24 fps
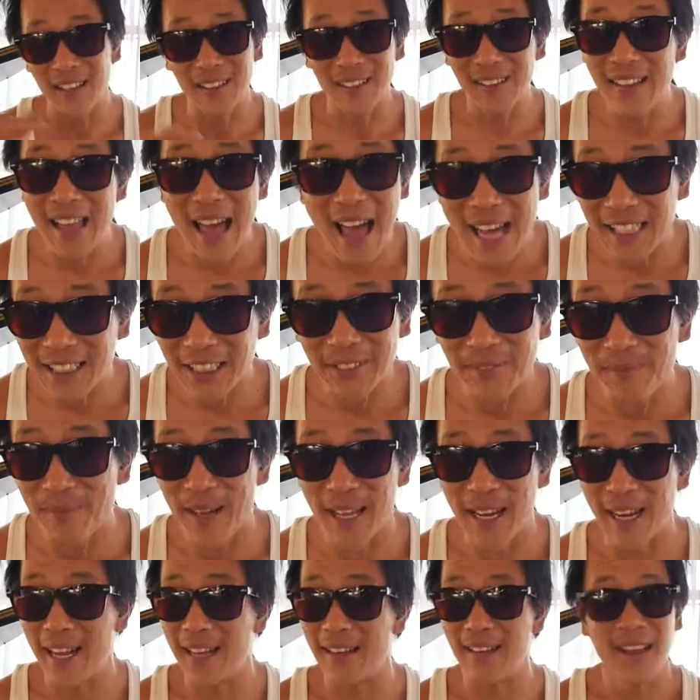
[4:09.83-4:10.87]
last
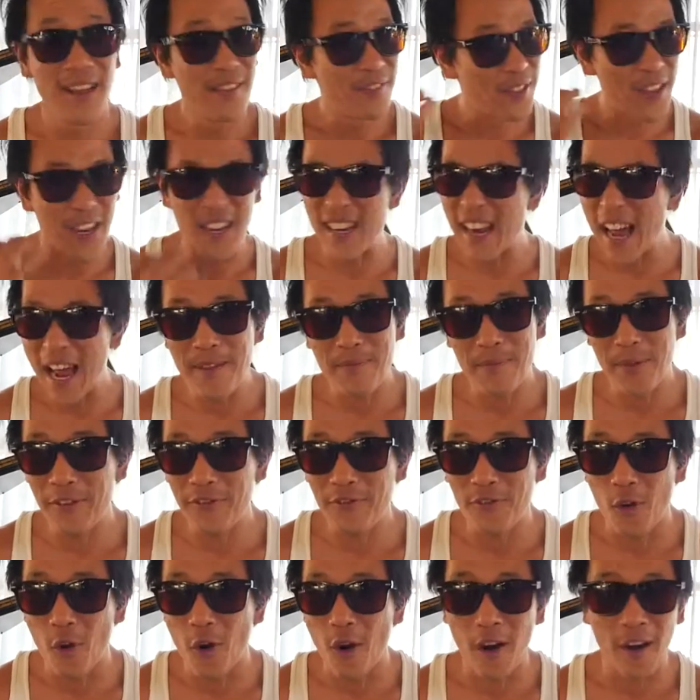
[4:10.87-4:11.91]
minute, the night
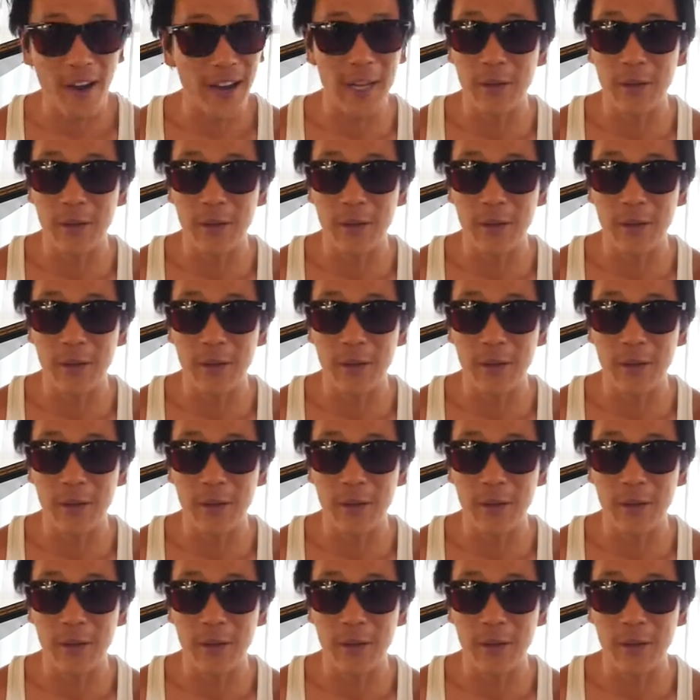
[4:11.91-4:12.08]
before.